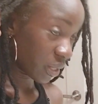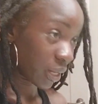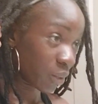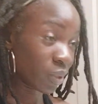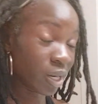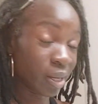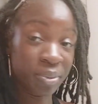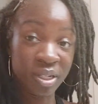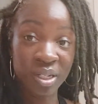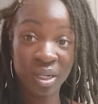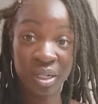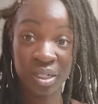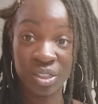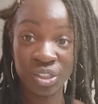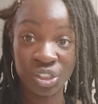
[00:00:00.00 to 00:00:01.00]
like when I be
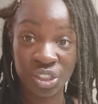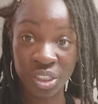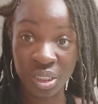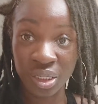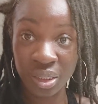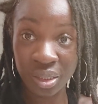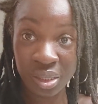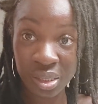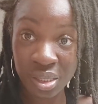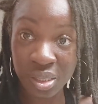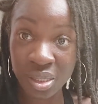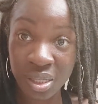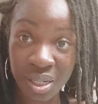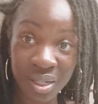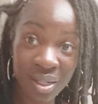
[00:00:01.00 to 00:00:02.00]
cutting
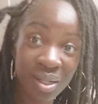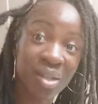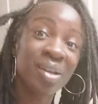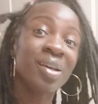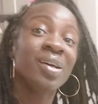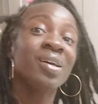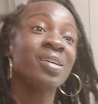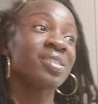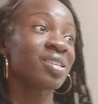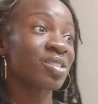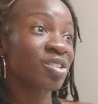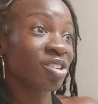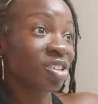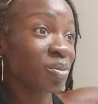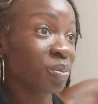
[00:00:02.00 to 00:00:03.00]
jeans to
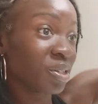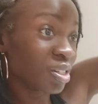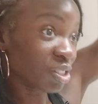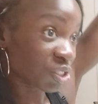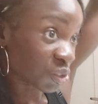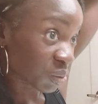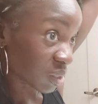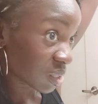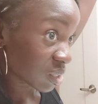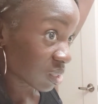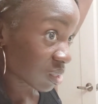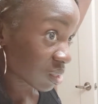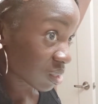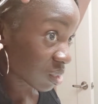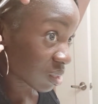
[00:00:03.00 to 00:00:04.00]
turn them into
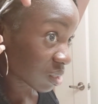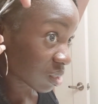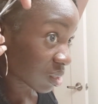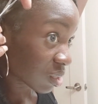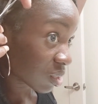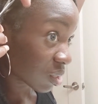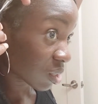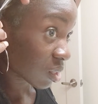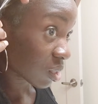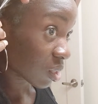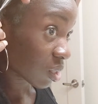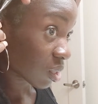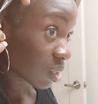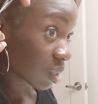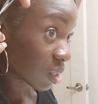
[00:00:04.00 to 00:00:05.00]
shorts,
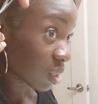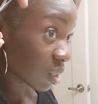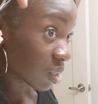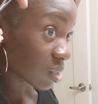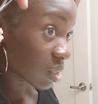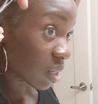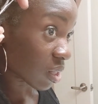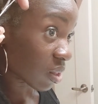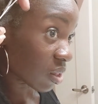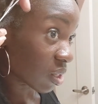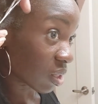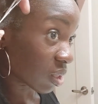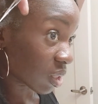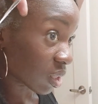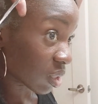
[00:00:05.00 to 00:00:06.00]
it's like thick
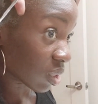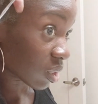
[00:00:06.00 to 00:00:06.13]
like